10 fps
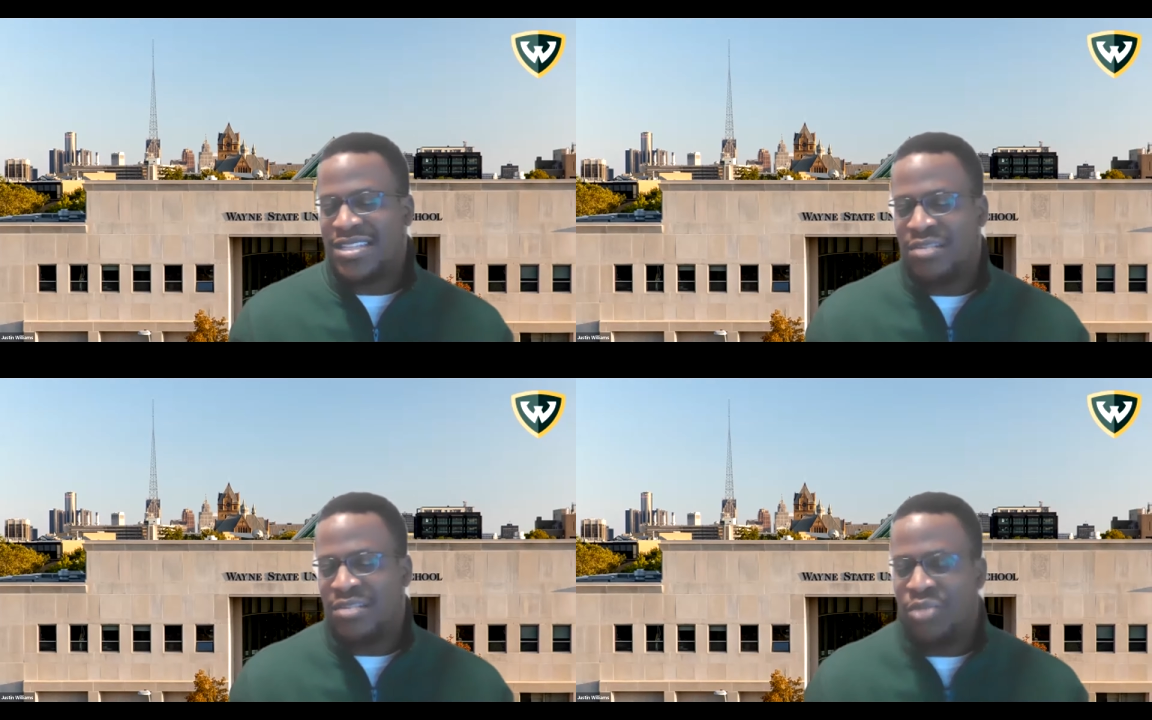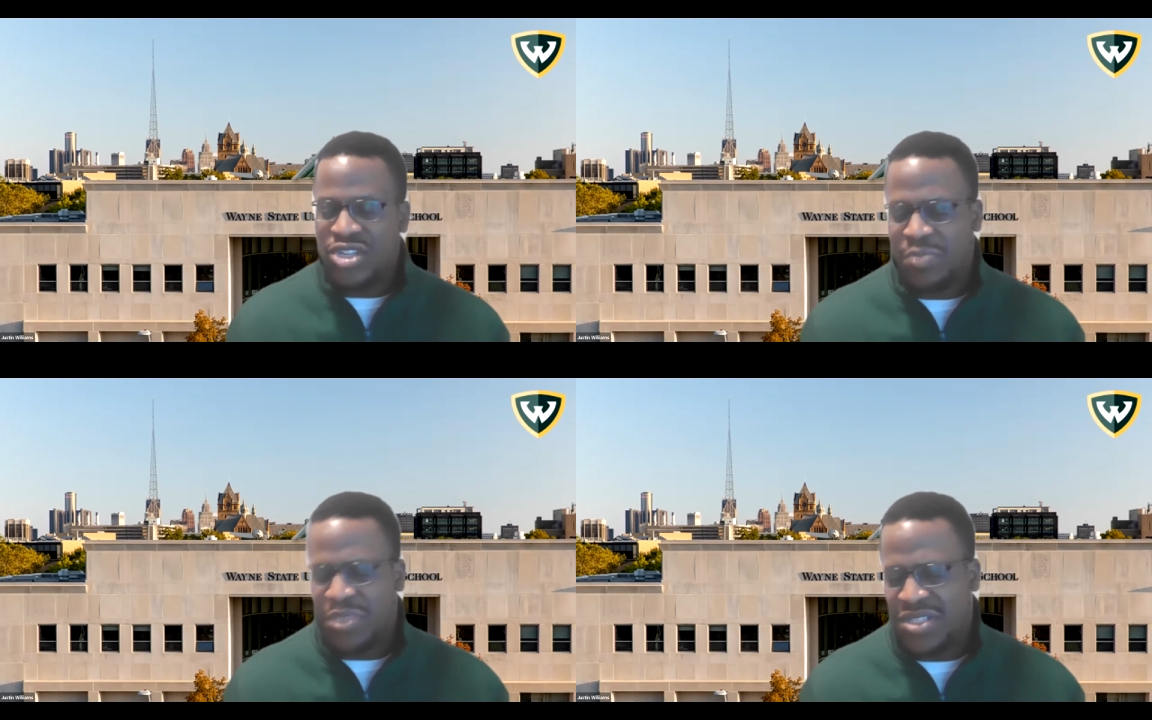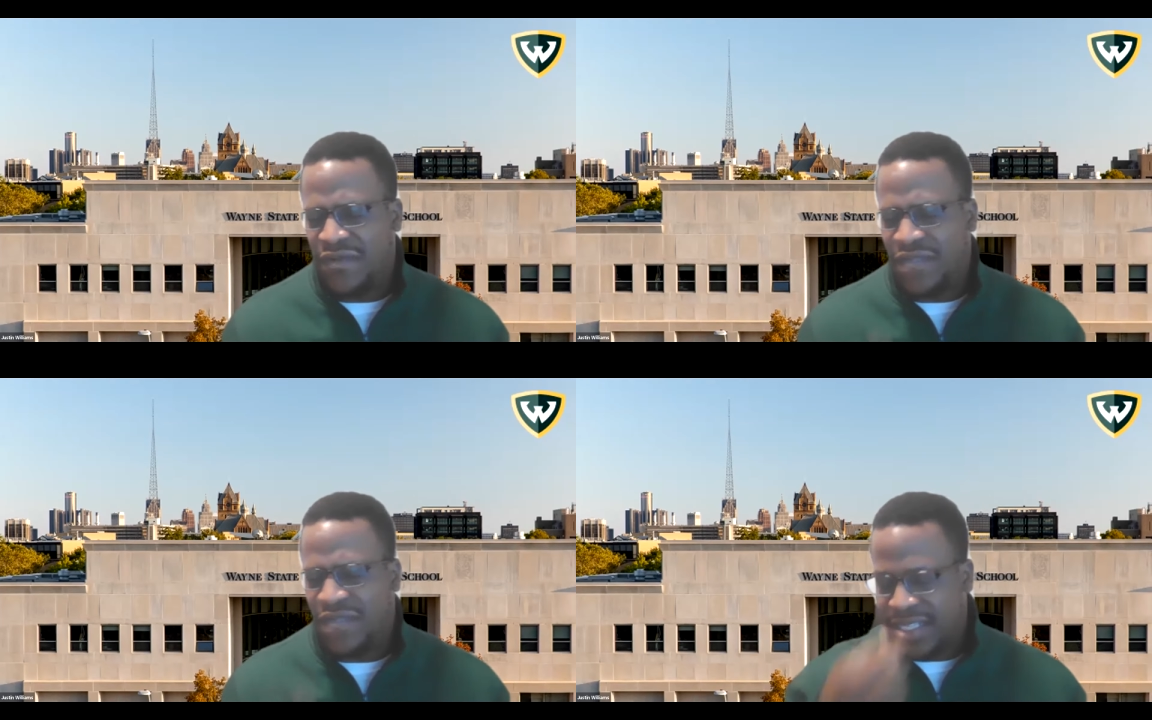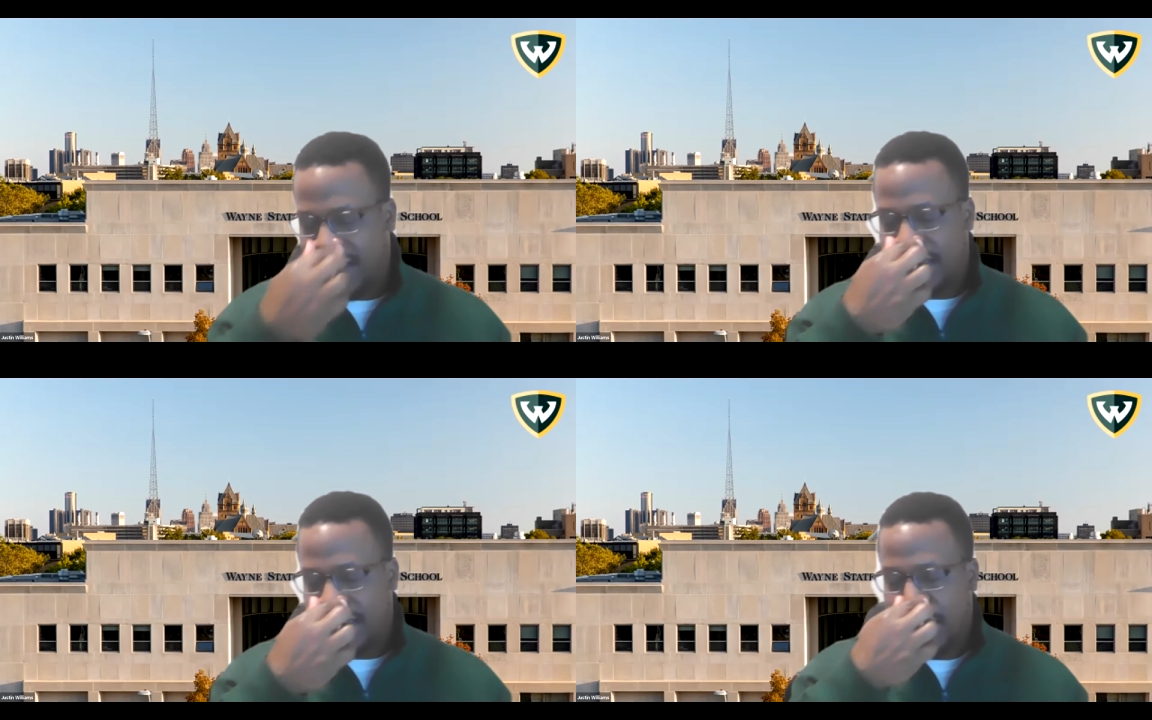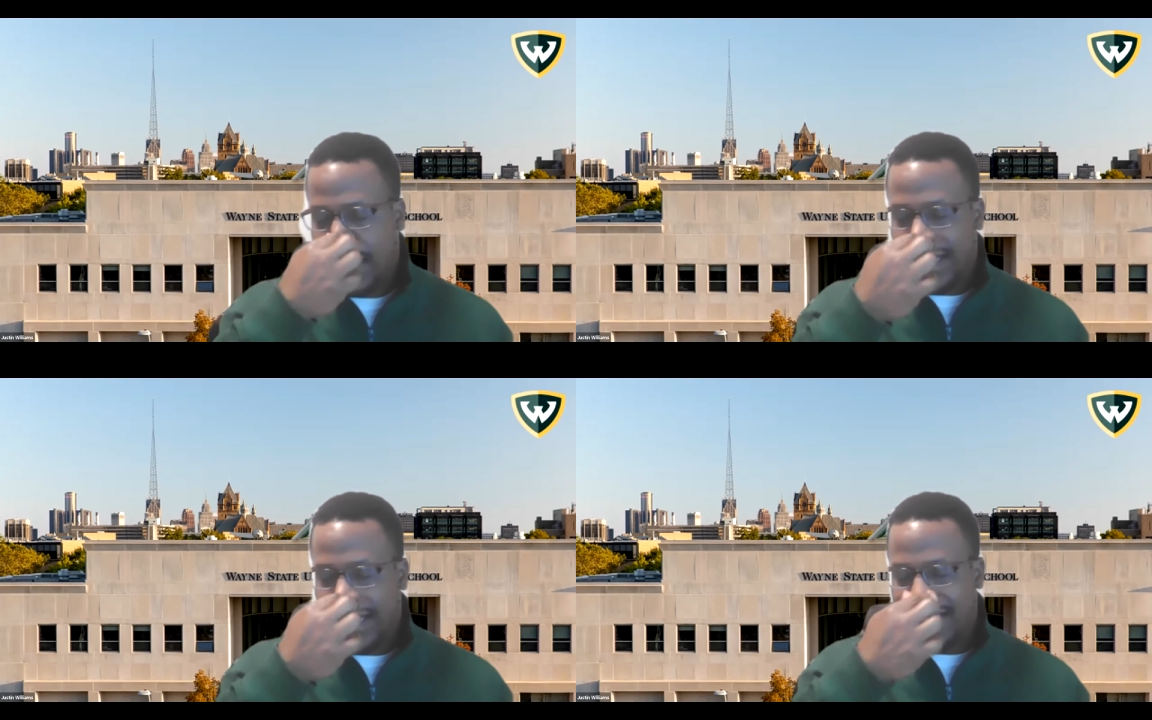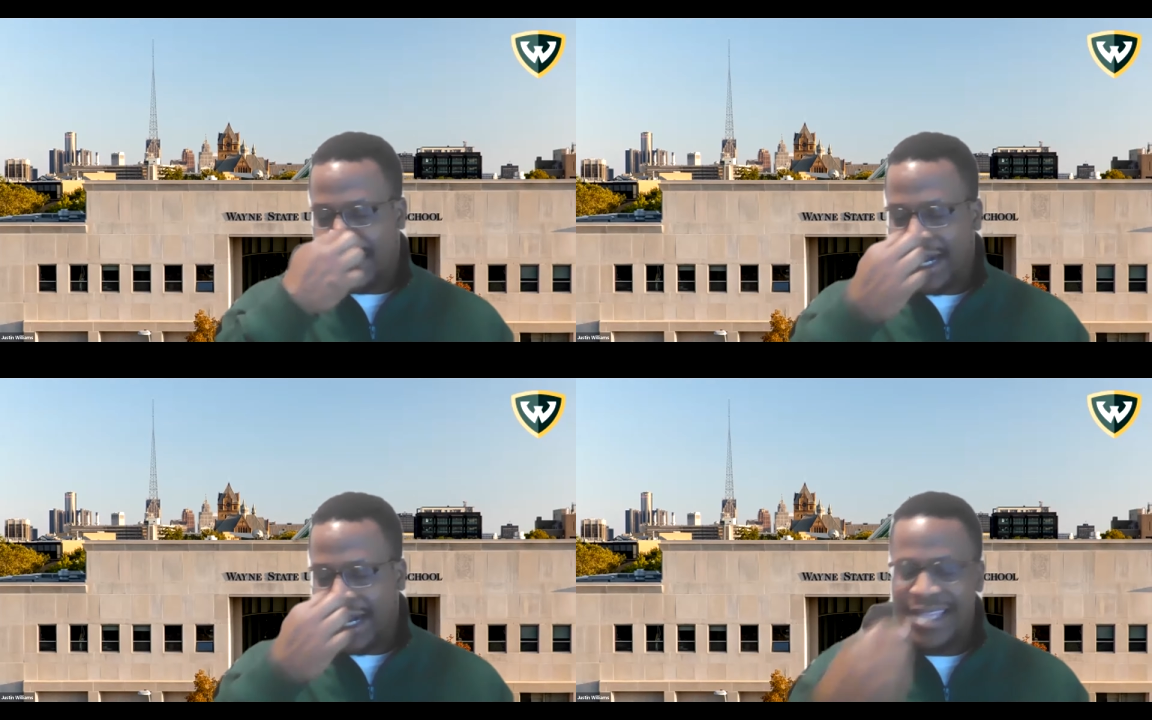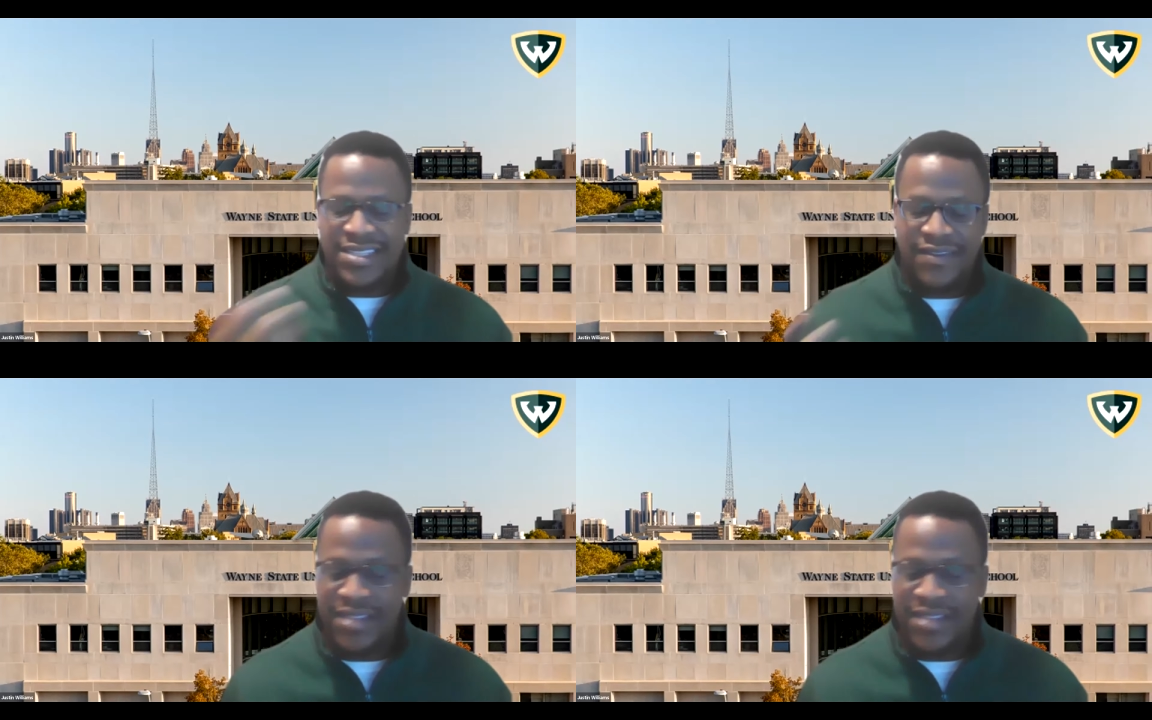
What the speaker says: in a more specific sense, like the kinds of